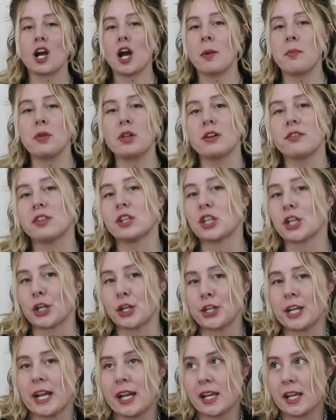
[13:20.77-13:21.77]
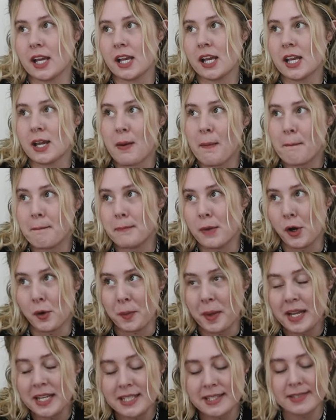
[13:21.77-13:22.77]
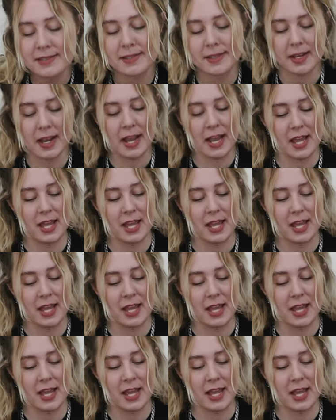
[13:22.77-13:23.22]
A couple of learning moments.